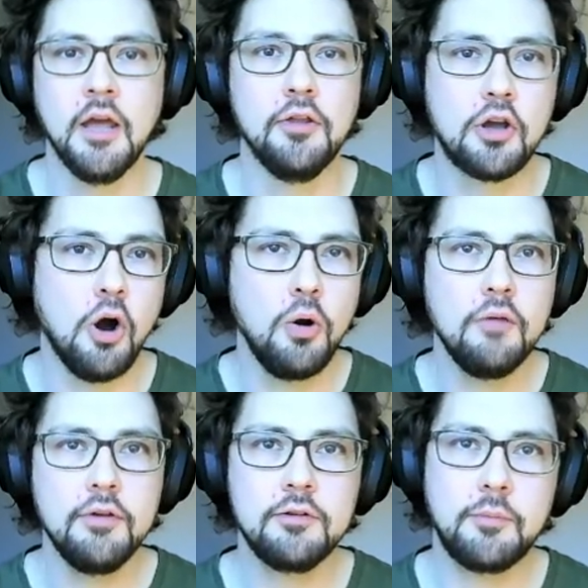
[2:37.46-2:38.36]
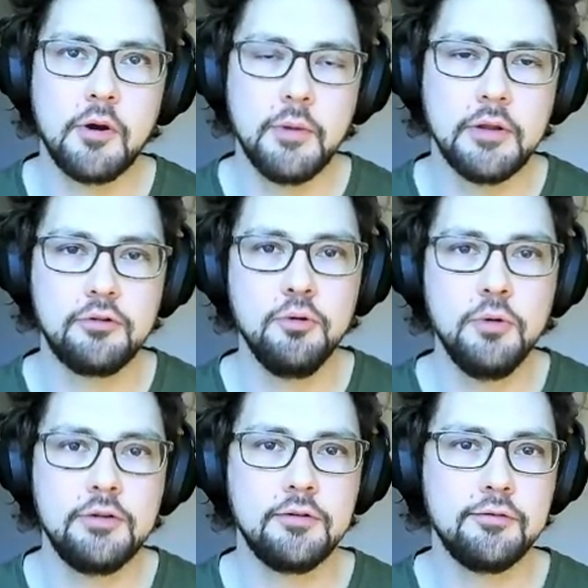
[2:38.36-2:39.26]
The goal of experiment two
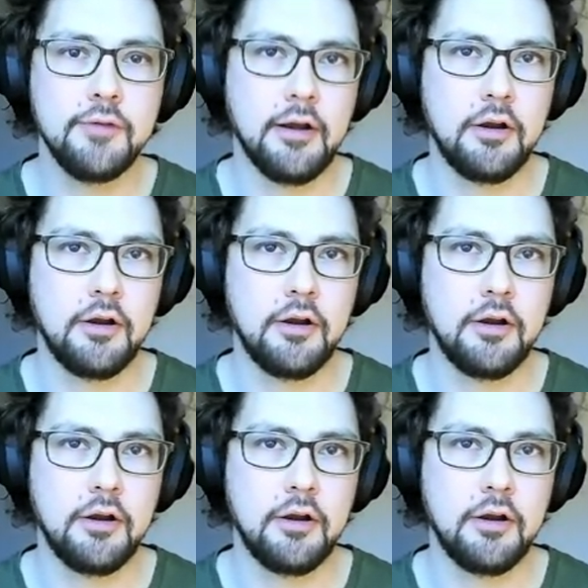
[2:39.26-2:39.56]
is to find